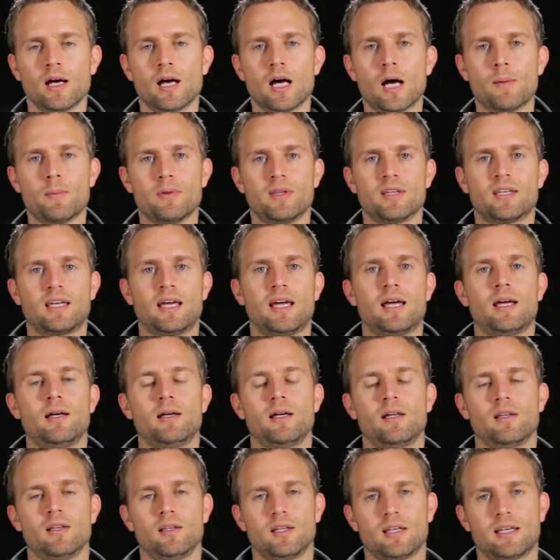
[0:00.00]
And
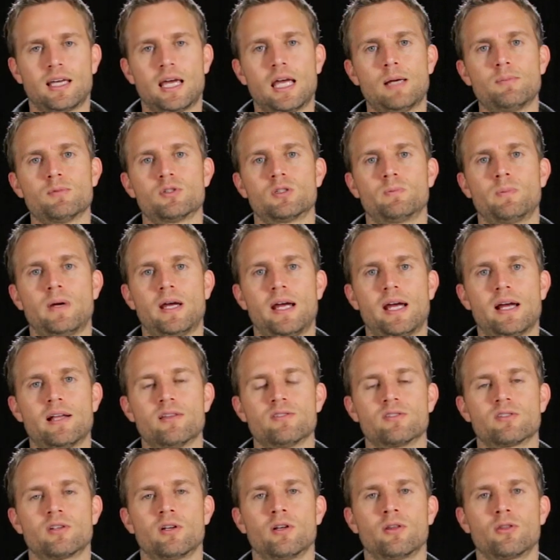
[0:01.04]
the game
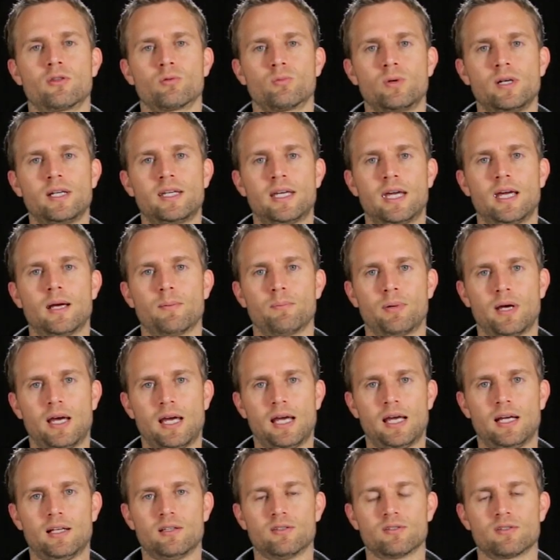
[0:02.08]
spans 3
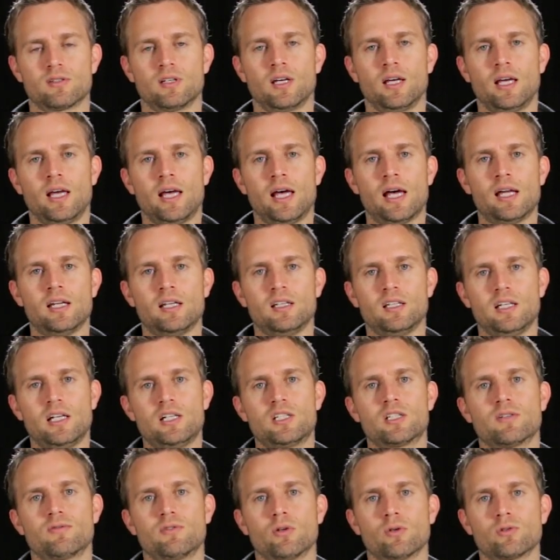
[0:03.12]
campaigns. And in
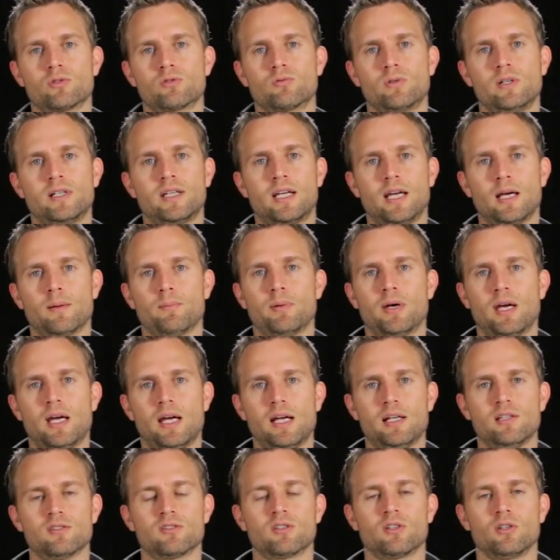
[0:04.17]
each of those 3
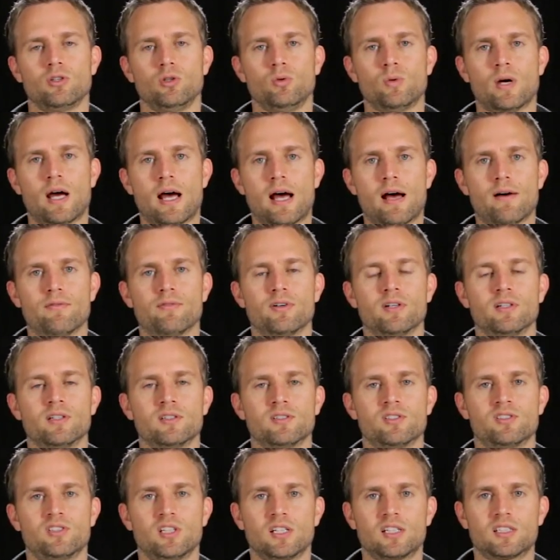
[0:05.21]
campaigns, you have
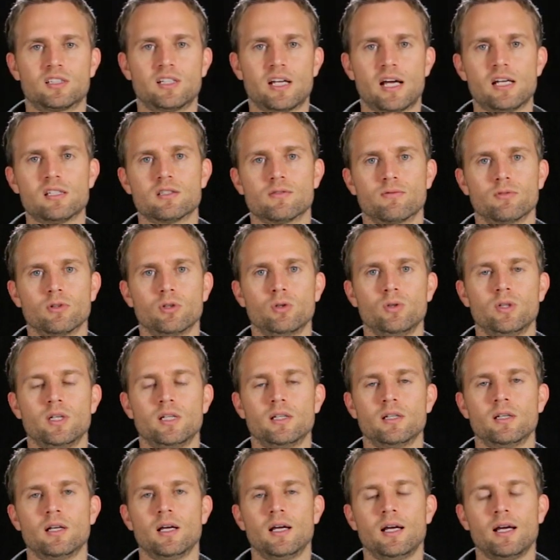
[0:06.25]
6 days of
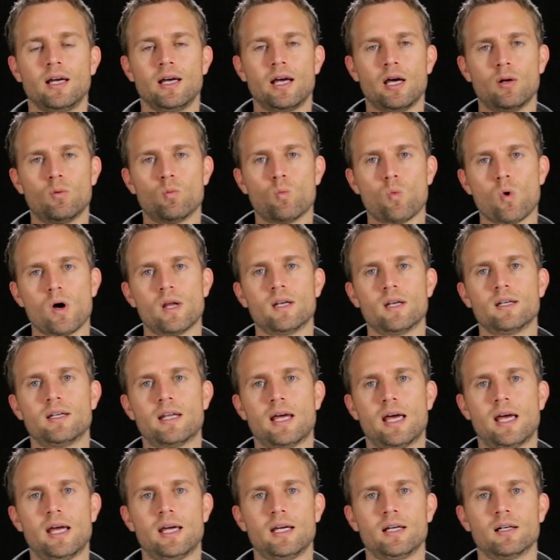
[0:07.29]
looting and 1
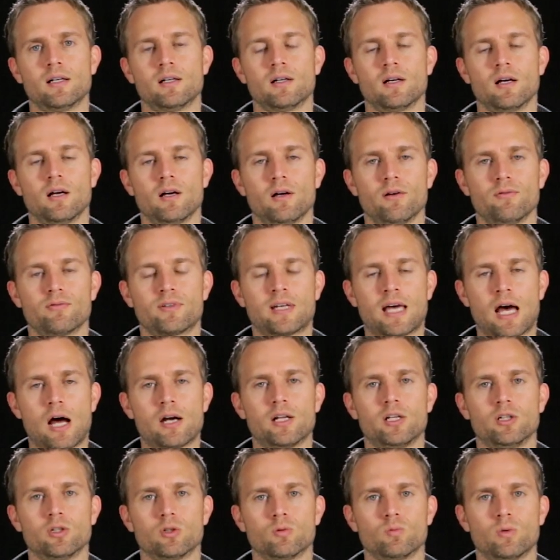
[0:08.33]
day of
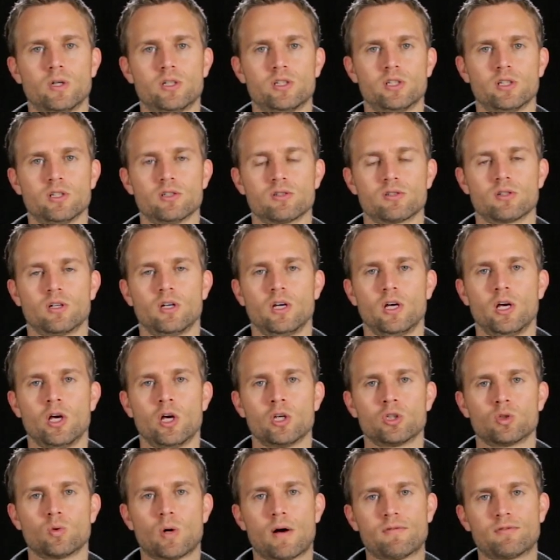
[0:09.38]
counting your riches.
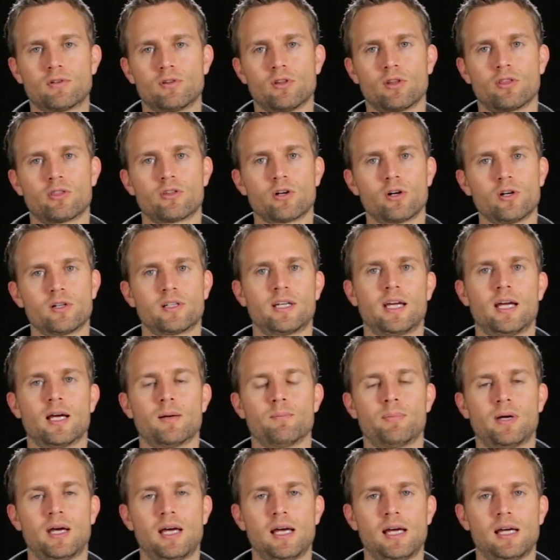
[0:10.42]
So after the 3rd
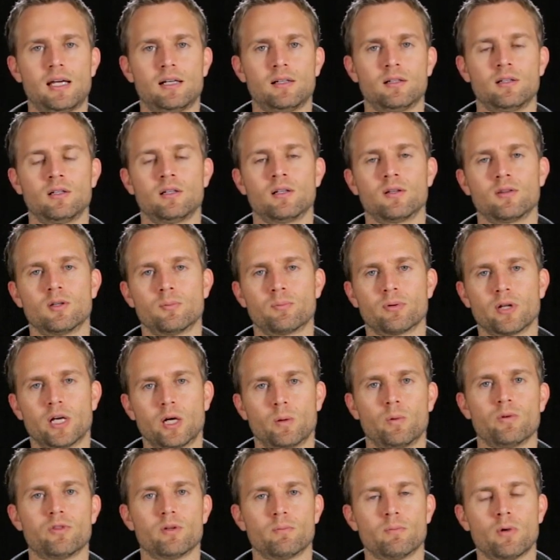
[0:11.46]
campaign, the
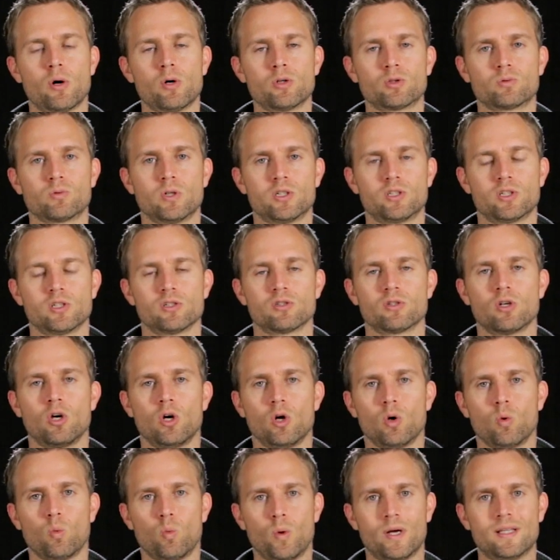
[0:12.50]
player with the most riches
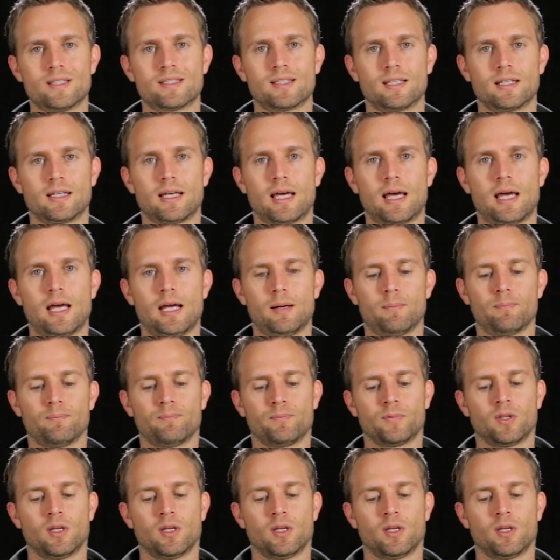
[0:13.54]
wins the game.